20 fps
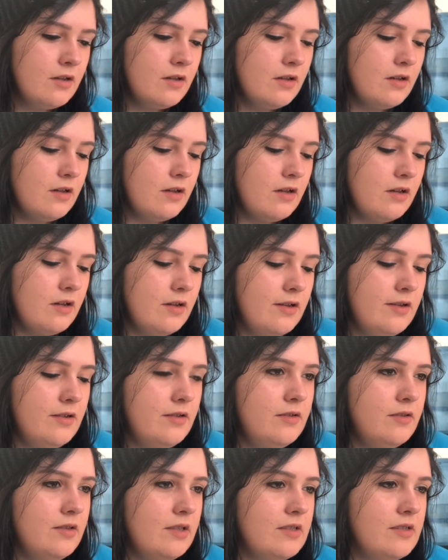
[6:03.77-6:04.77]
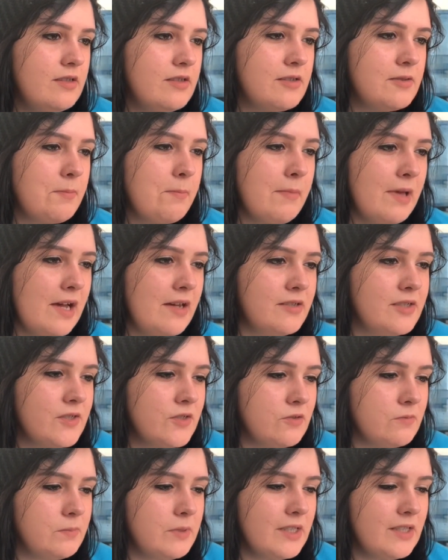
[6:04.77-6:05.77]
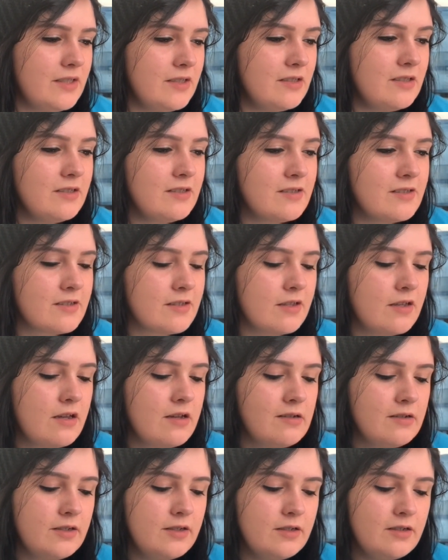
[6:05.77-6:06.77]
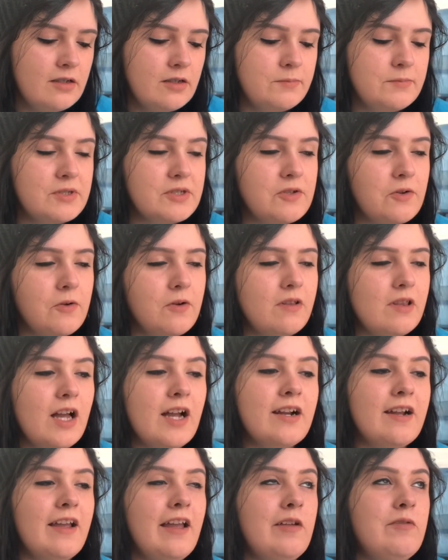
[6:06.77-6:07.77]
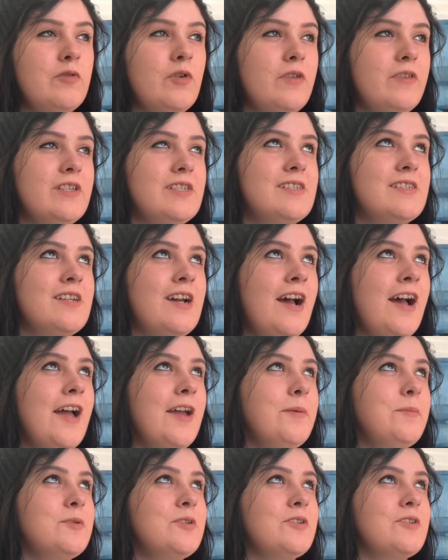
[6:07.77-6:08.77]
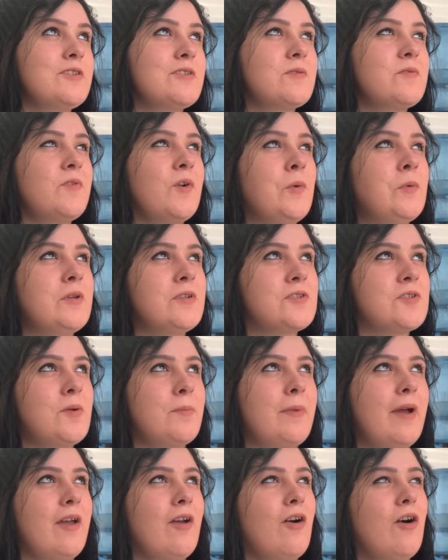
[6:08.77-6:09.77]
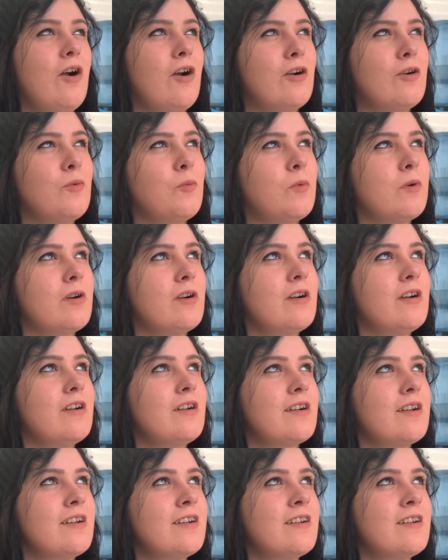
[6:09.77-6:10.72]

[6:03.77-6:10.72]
Ugh, this is a masterpiece. I'm so glad I have all this time to just focus on my artwork.